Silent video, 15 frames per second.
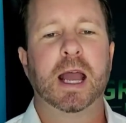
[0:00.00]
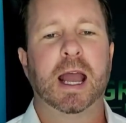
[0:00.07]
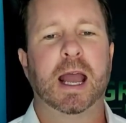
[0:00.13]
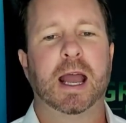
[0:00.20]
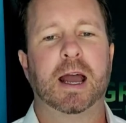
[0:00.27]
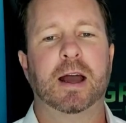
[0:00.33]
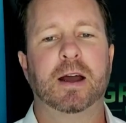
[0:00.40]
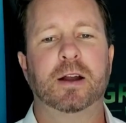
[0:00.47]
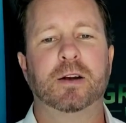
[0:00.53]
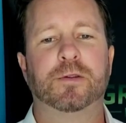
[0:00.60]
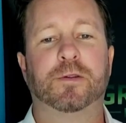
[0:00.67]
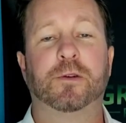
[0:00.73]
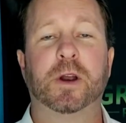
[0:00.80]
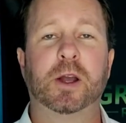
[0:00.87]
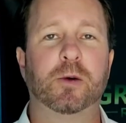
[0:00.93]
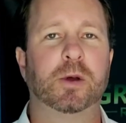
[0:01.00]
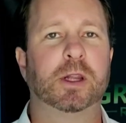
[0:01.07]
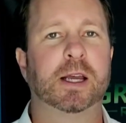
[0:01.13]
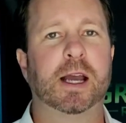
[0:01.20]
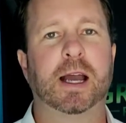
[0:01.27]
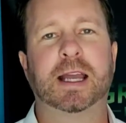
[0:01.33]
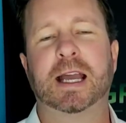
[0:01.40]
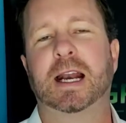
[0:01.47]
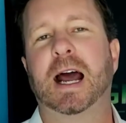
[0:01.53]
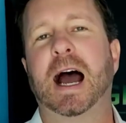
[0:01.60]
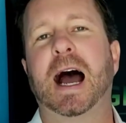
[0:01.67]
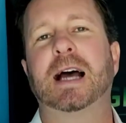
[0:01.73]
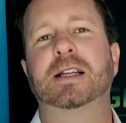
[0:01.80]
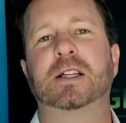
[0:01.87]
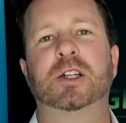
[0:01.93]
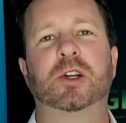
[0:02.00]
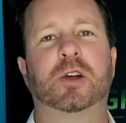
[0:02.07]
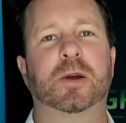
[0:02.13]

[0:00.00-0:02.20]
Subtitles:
and frequently I get asked